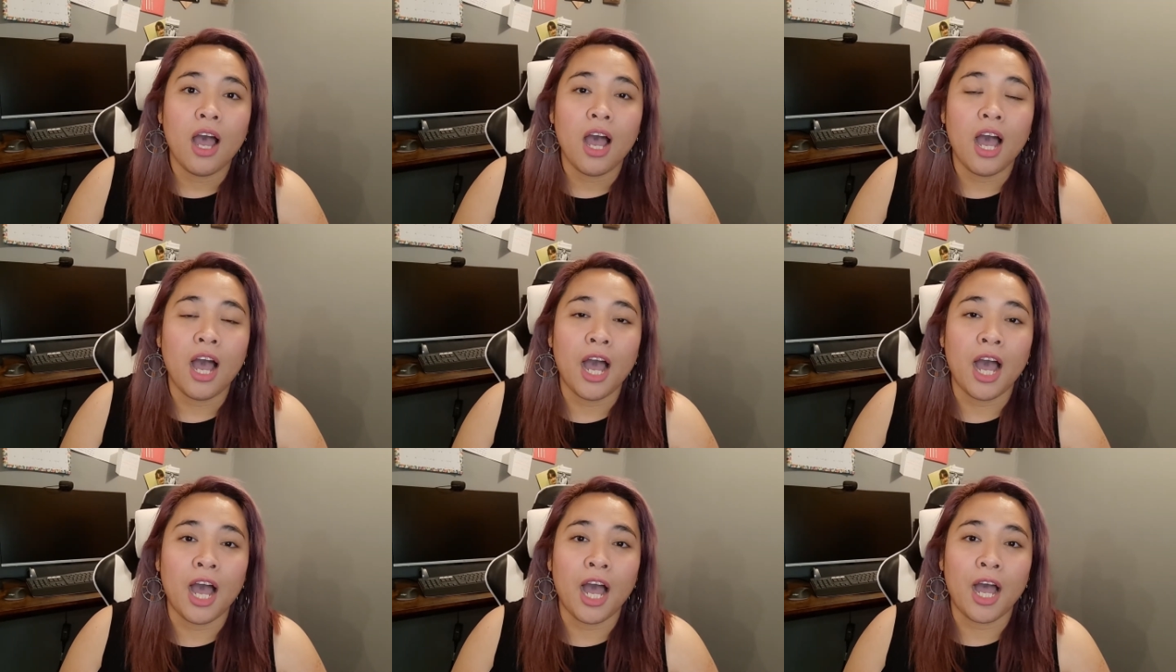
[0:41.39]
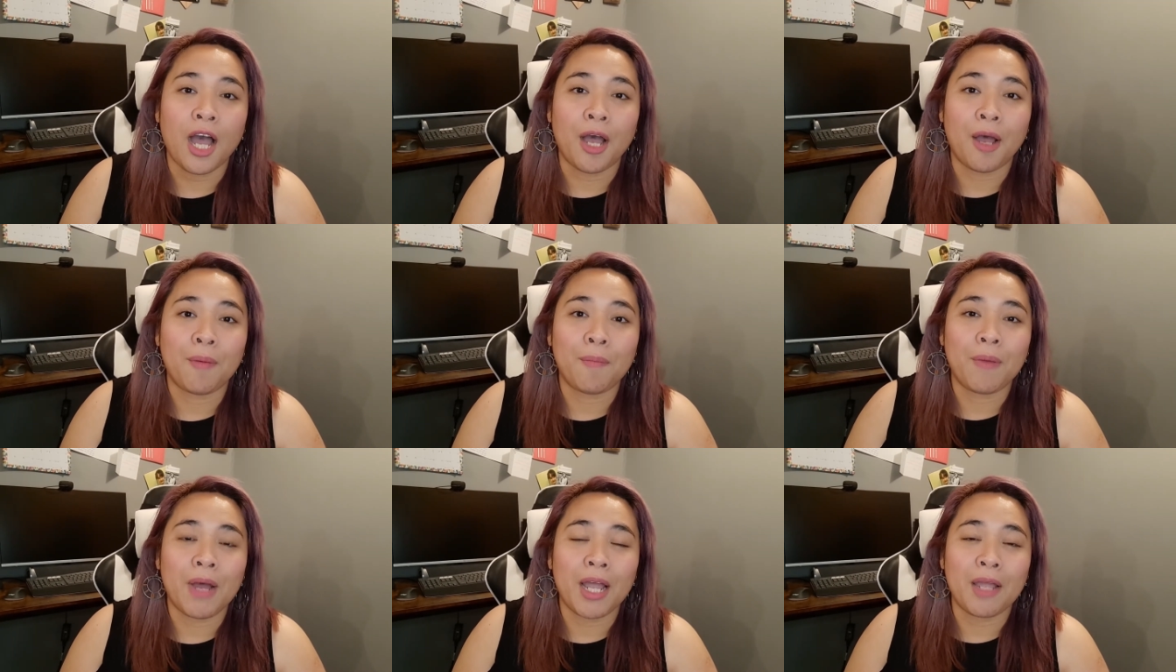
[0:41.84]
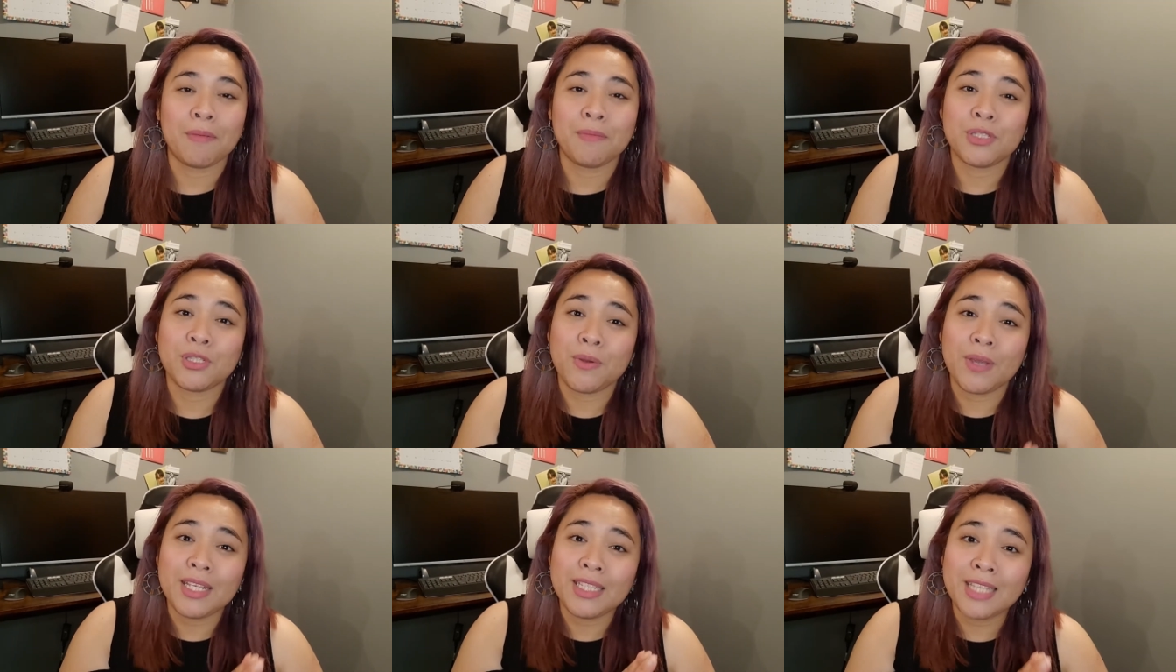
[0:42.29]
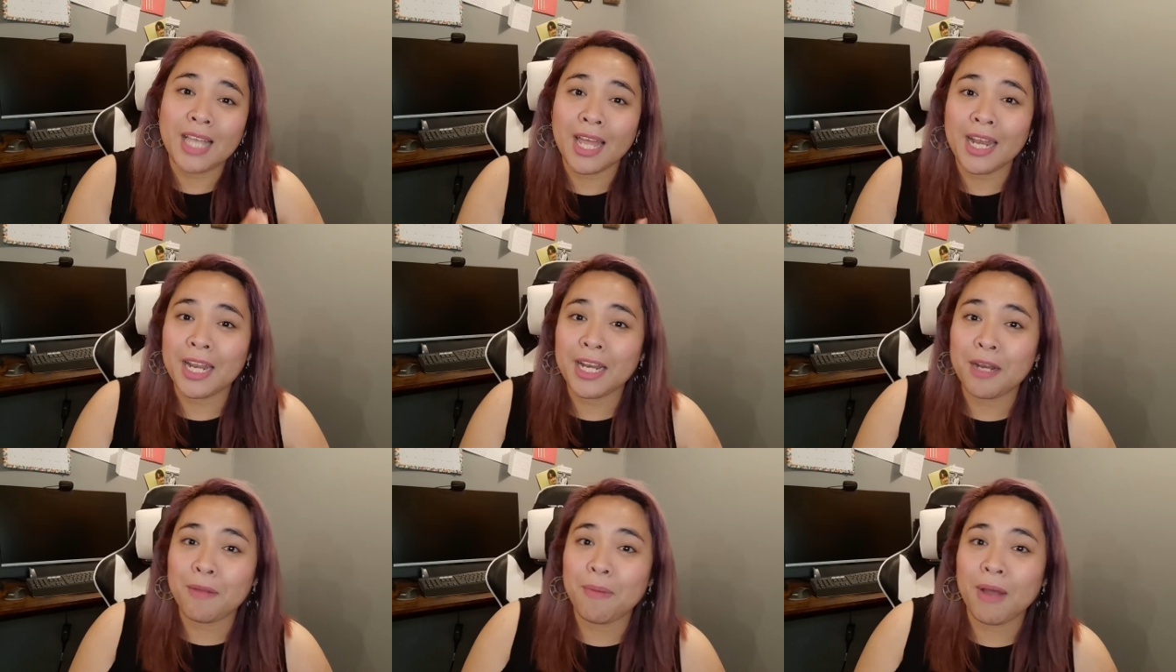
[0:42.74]
um, I'm so
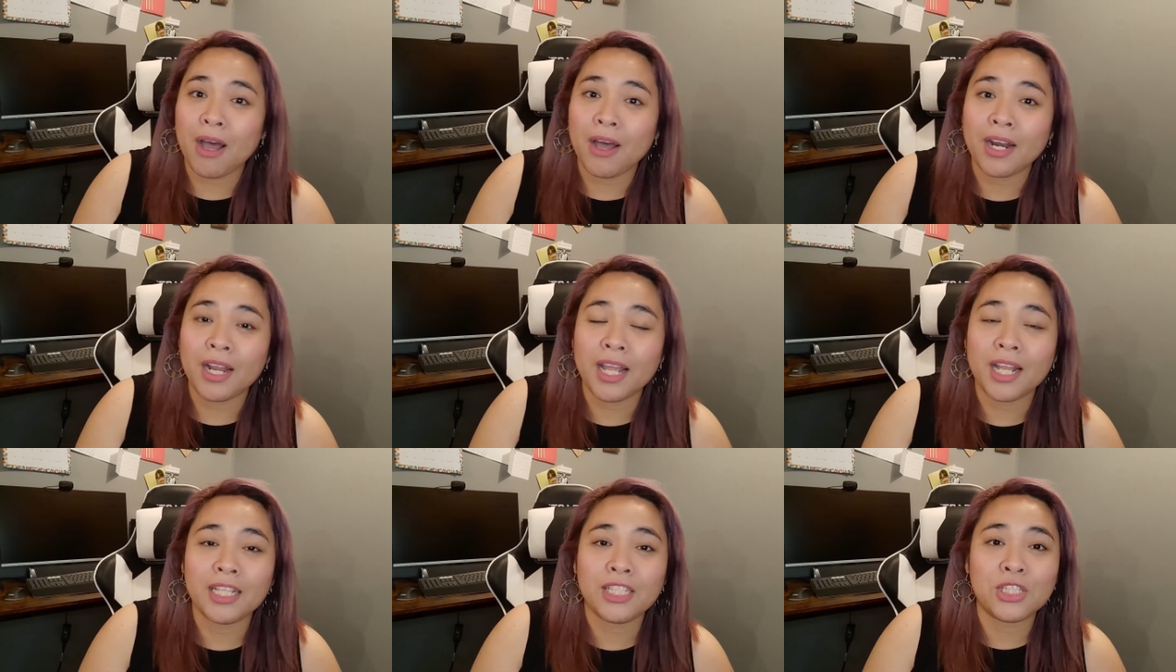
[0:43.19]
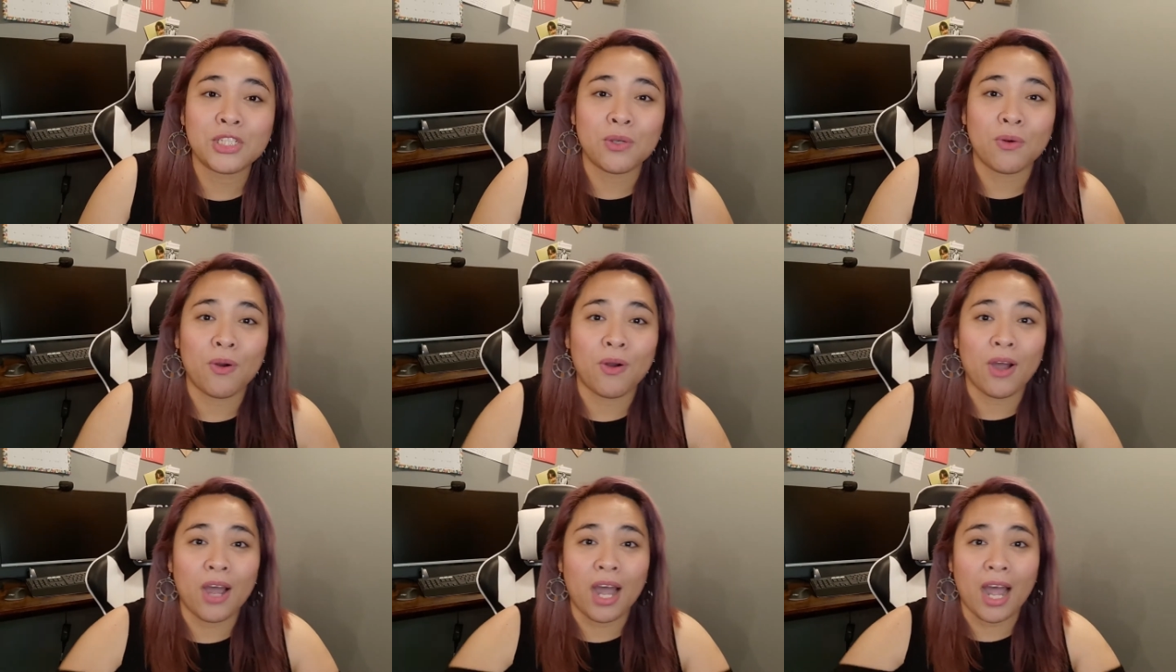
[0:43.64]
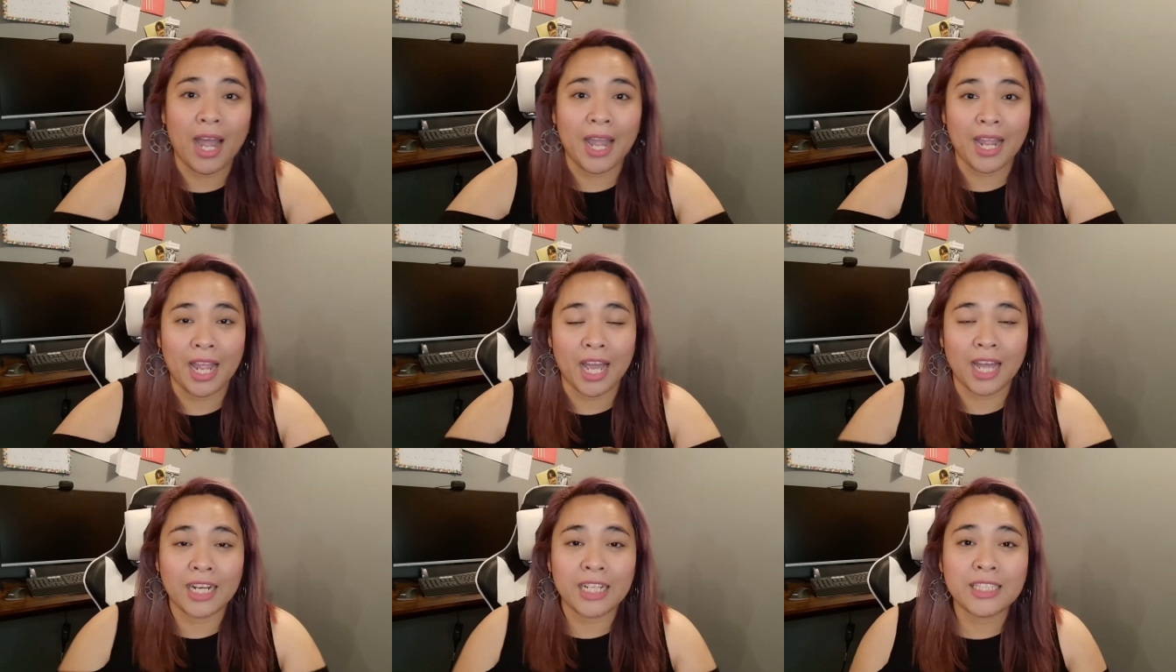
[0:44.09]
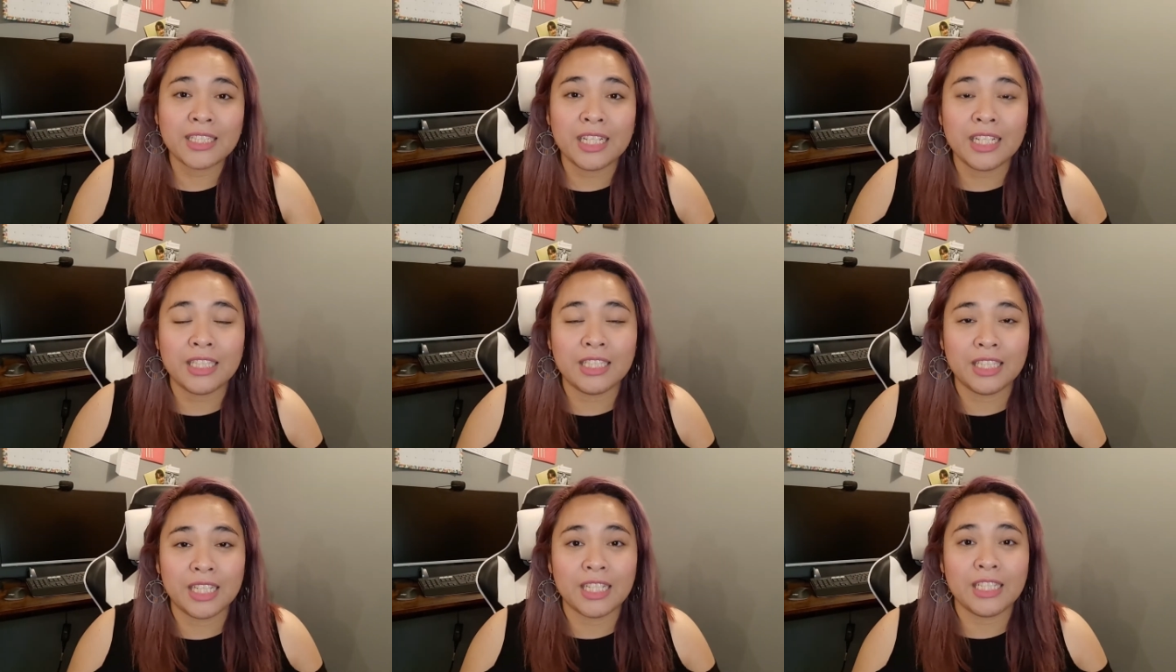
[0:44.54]
excited about it so I
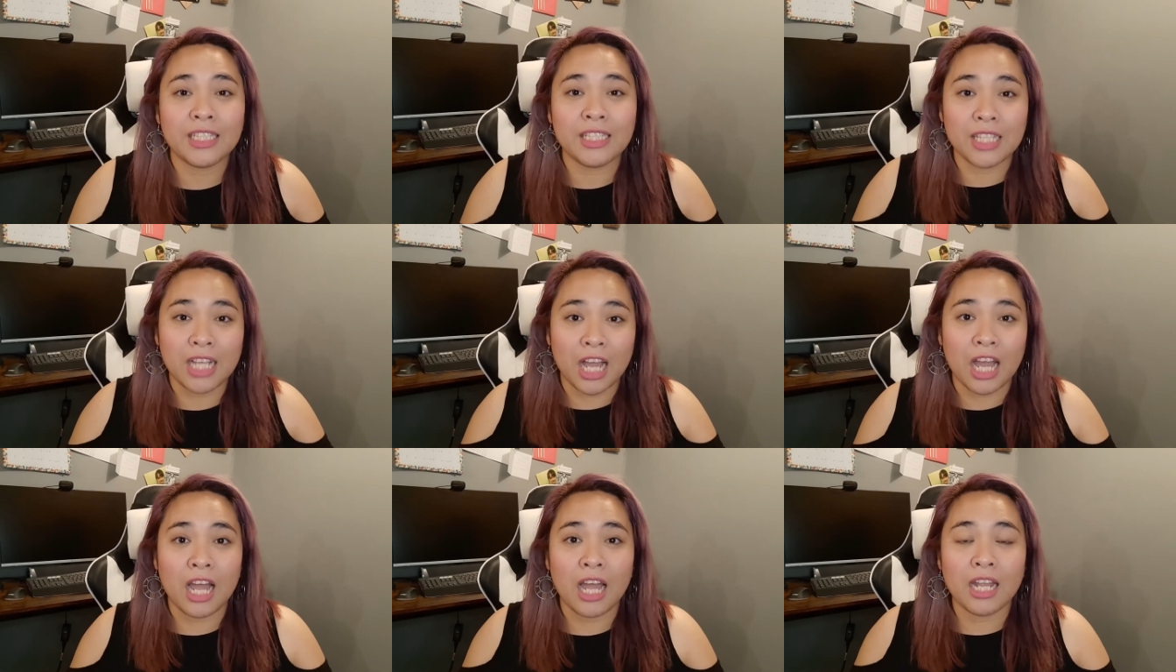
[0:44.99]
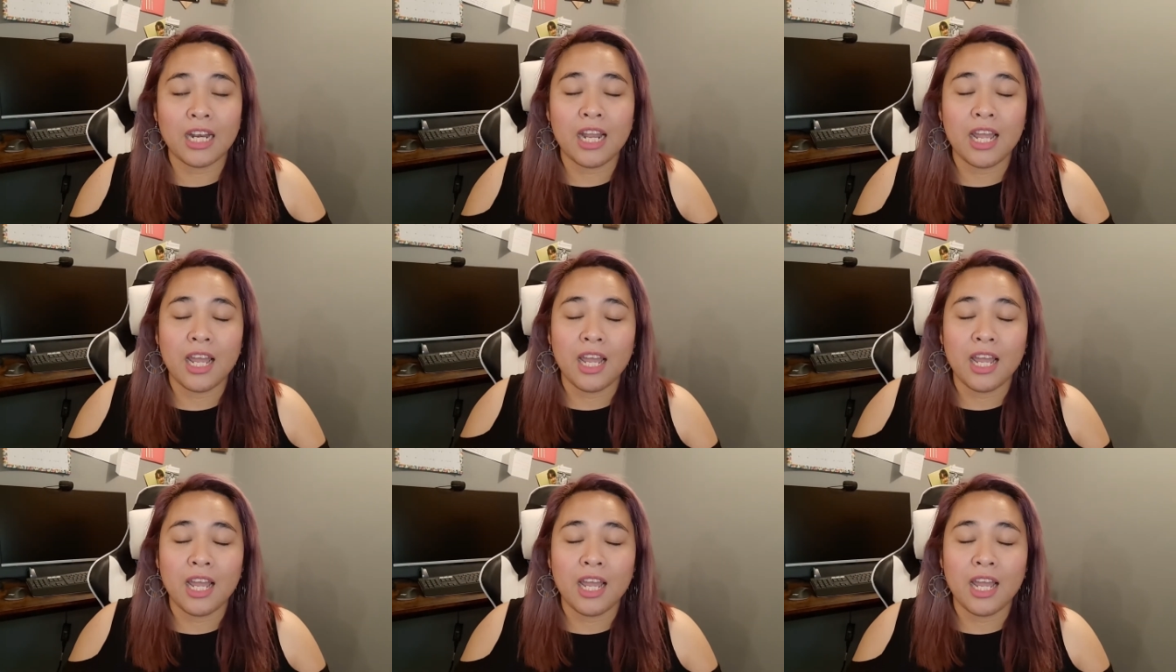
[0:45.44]
honestly did not